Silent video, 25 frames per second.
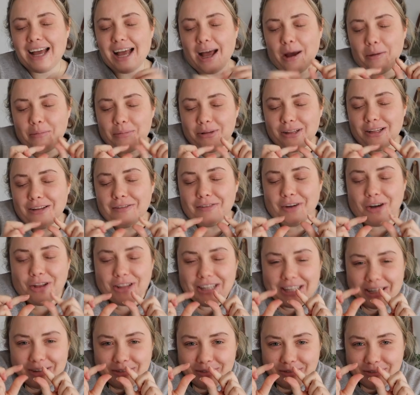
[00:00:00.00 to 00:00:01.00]
couple of
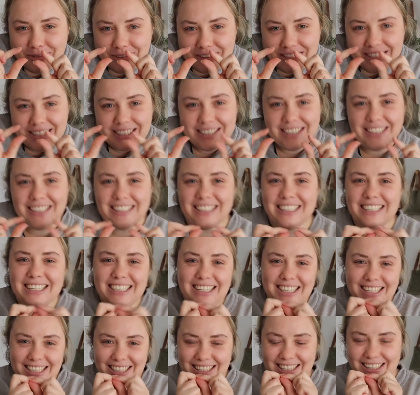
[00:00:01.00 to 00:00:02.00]
olives. Oh,
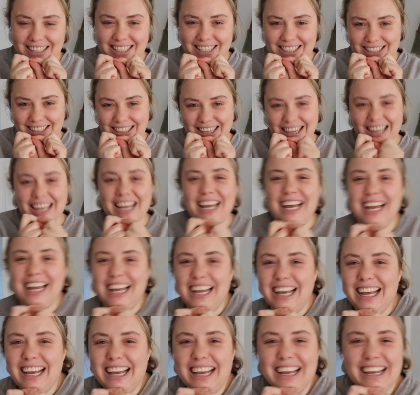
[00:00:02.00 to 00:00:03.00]
horrifying.
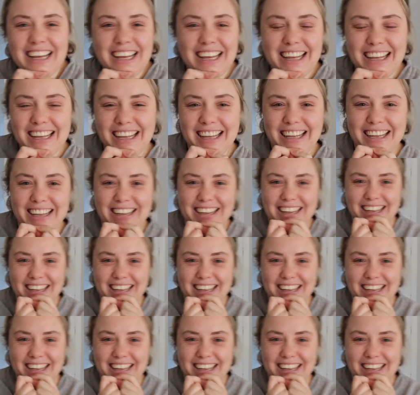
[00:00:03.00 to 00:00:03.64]
You're really doing